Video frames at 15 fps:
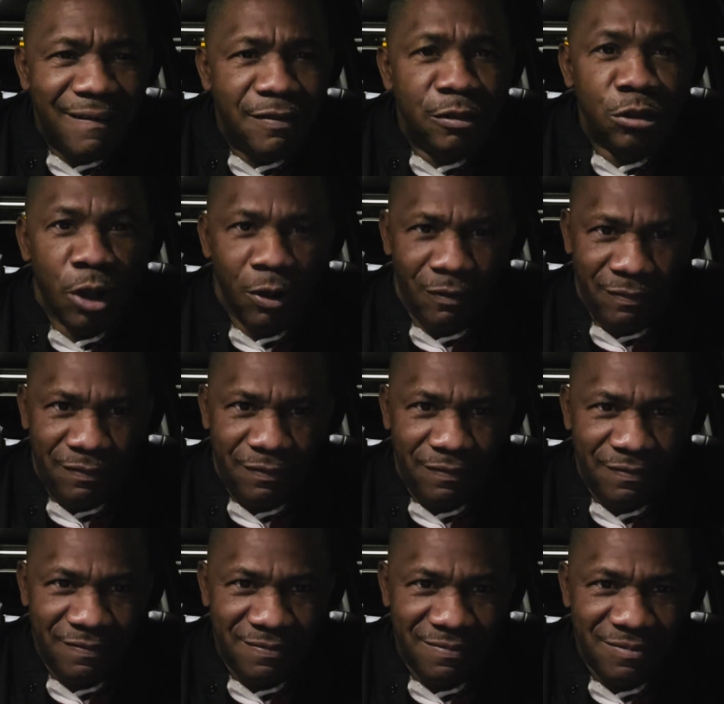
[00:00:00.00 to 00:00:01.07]
love.
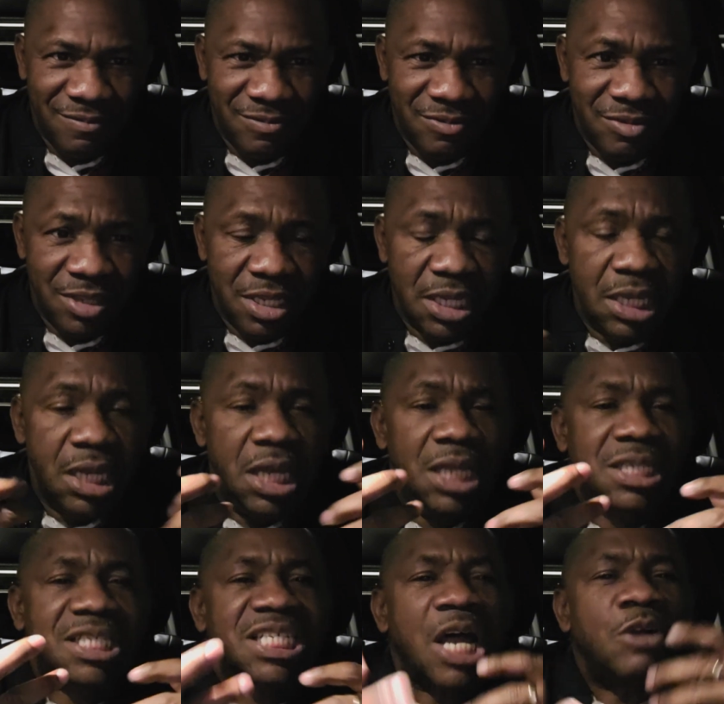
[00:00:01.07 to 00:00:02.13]

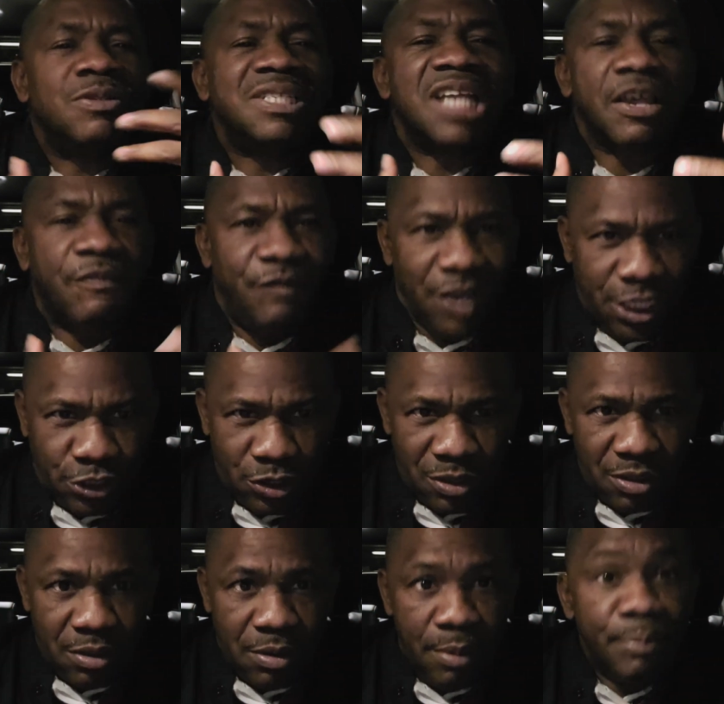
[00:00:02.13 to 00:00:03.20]
It sounds like fiction,
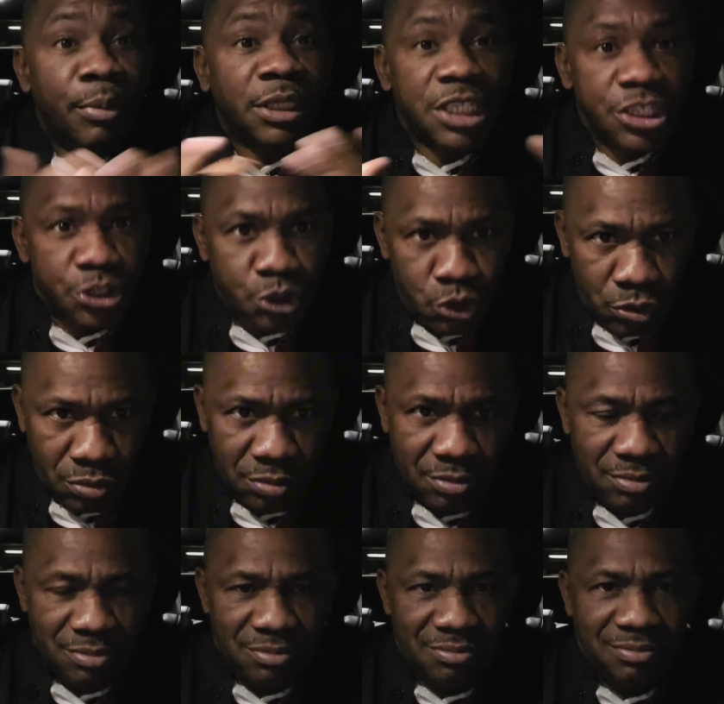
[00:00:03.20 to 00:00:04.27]
but it's true.
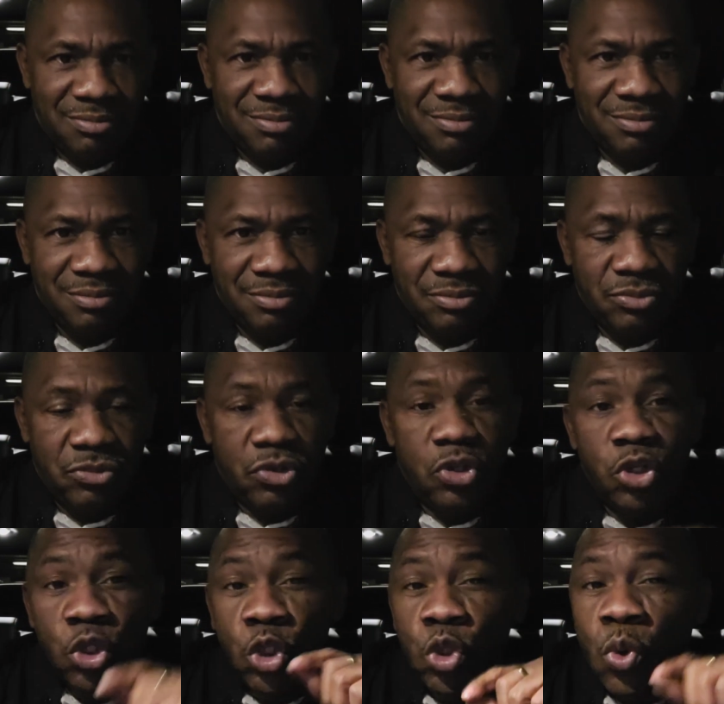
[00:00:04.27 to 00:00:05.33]

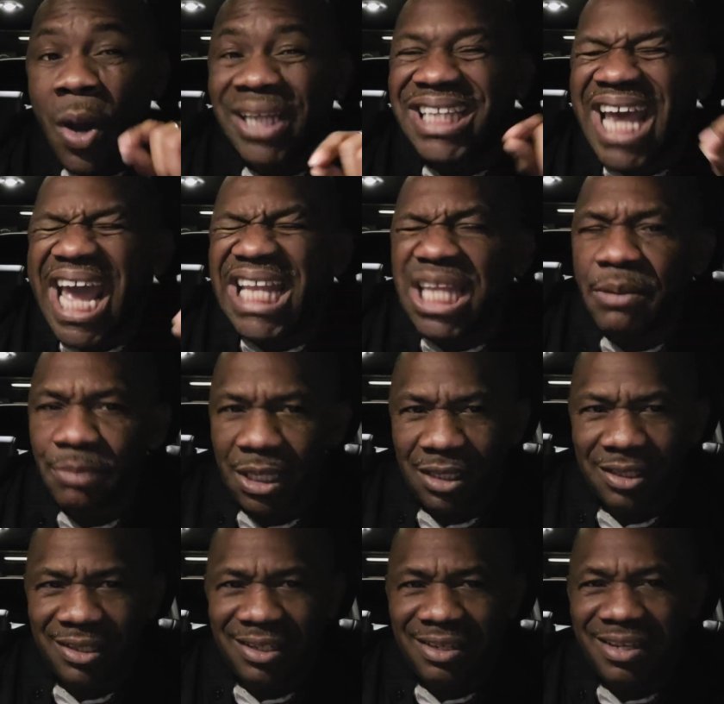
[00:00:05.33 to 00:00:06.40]
You are an enemy,
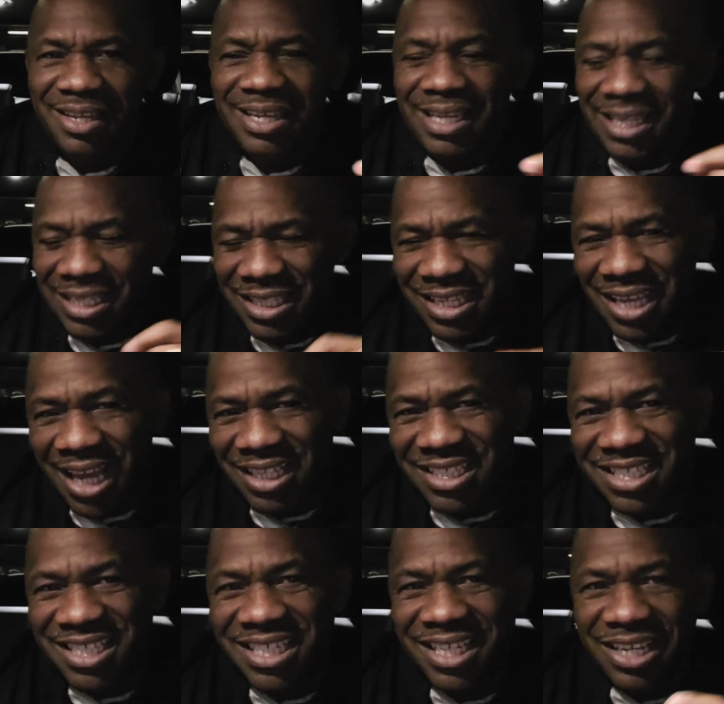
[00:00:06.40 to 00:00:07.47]

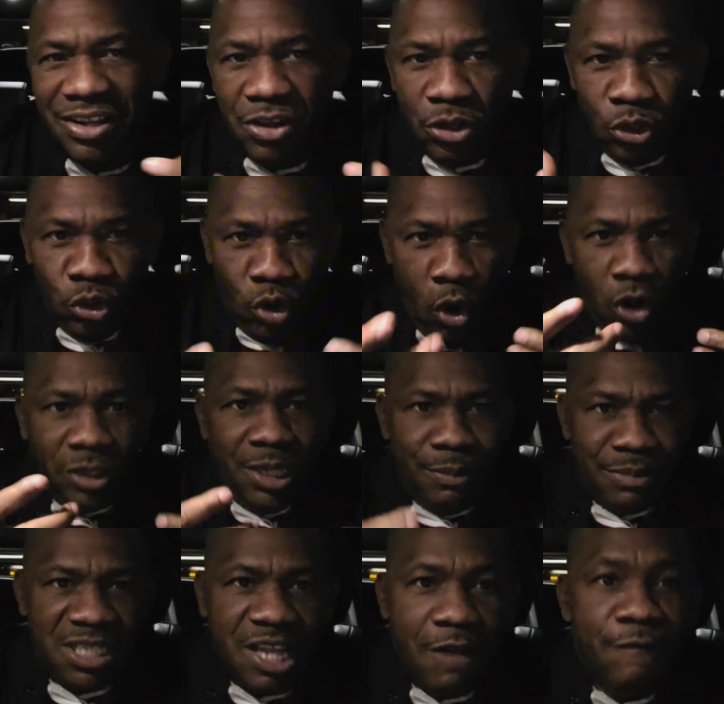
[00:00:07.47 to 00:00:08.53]
yet God
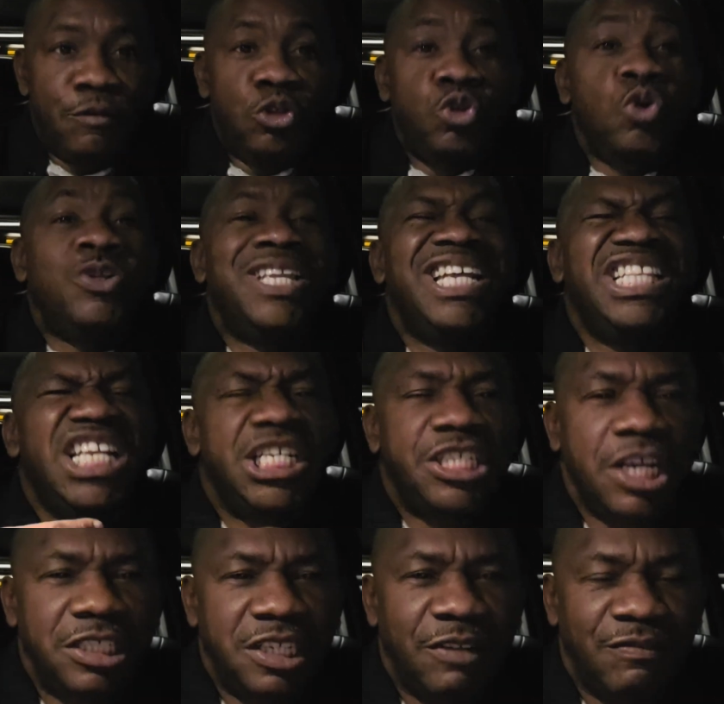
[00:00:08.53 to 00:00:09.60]
Himself took the
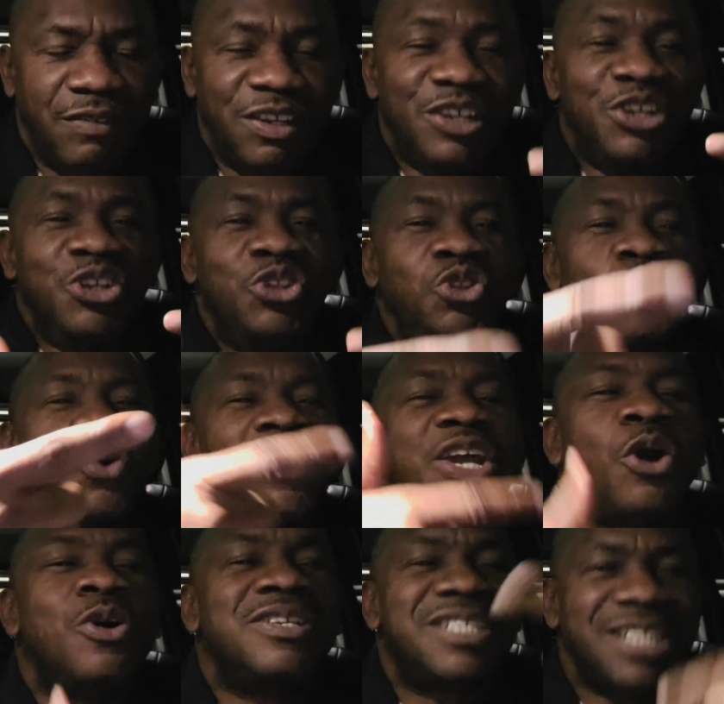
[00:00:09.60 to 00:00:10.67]
initiative to
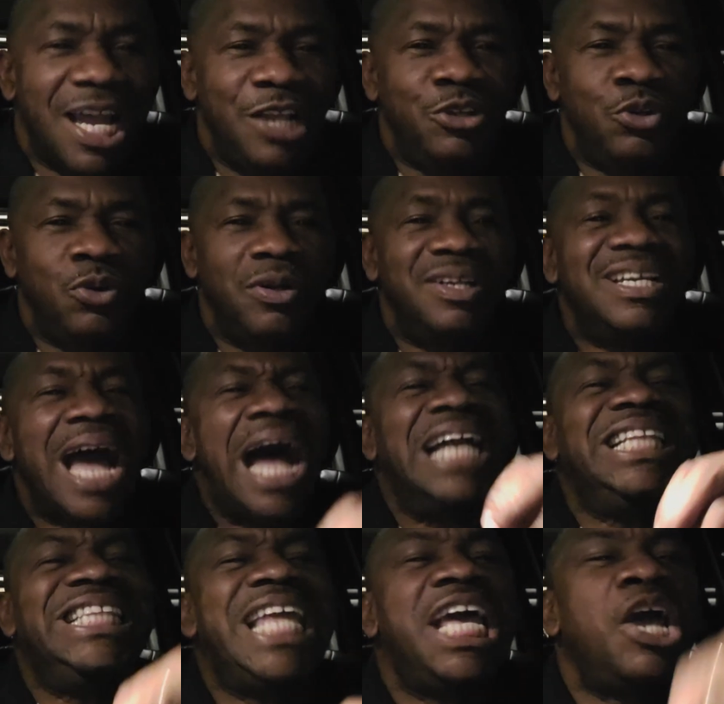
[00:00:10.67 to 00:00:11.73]
reconcile you
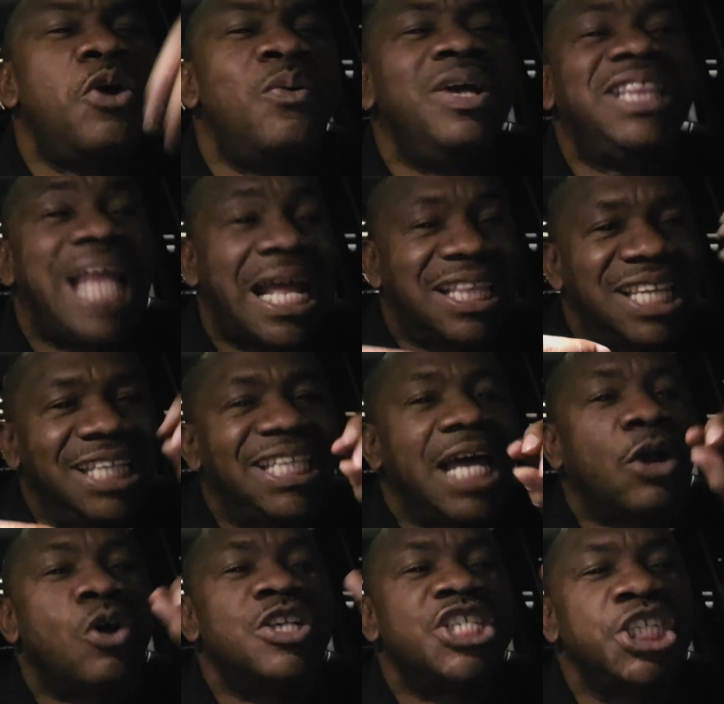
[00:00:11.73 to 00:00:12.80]
and take away that thing
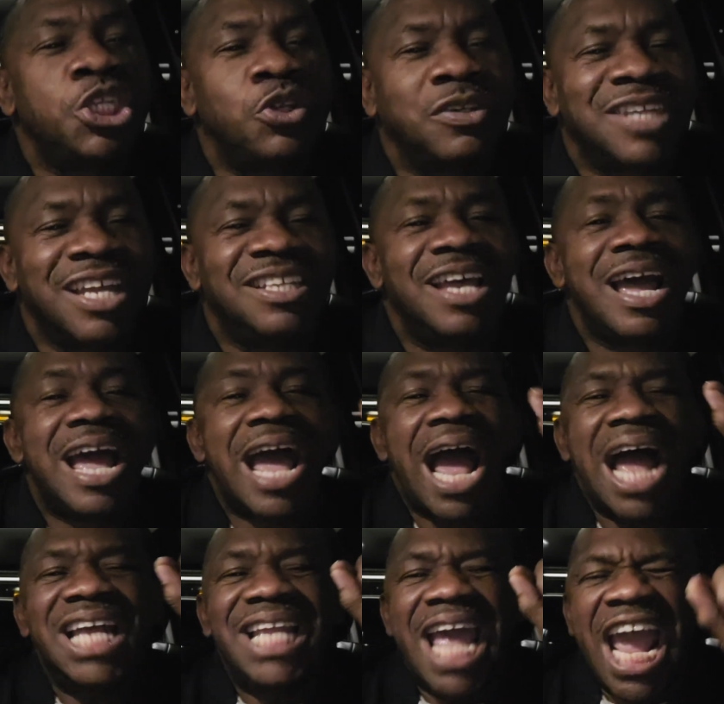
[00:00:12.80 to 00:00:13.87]
that constituted
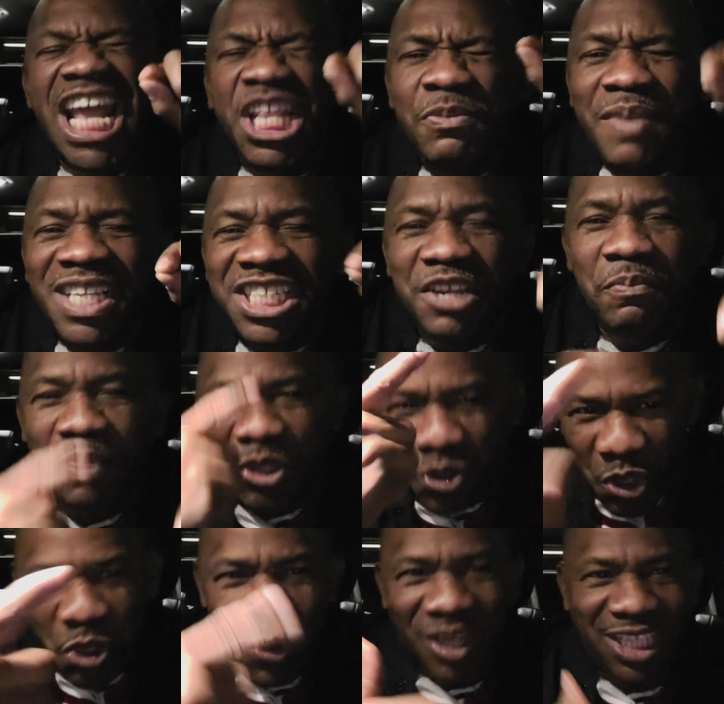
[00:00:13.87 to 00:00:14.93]
enmity
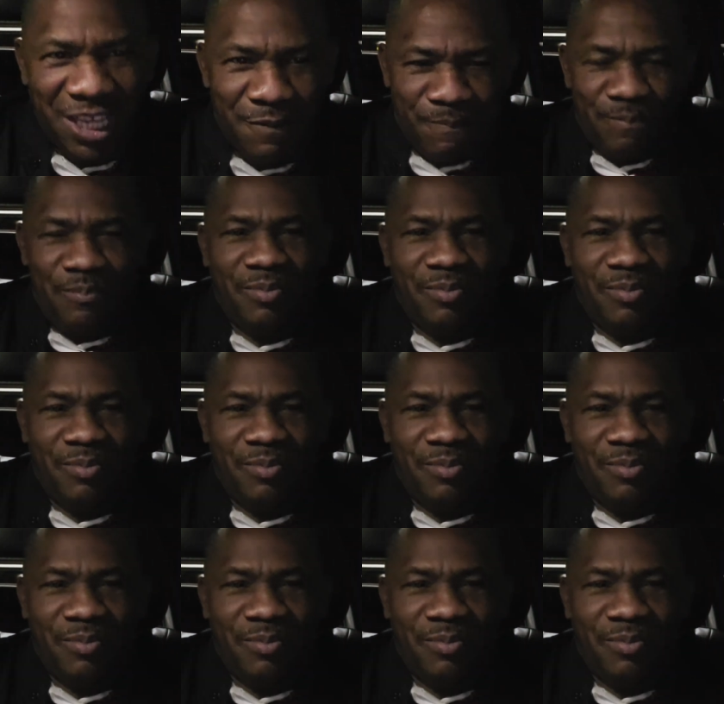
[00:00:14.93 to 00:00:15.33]
between you and him,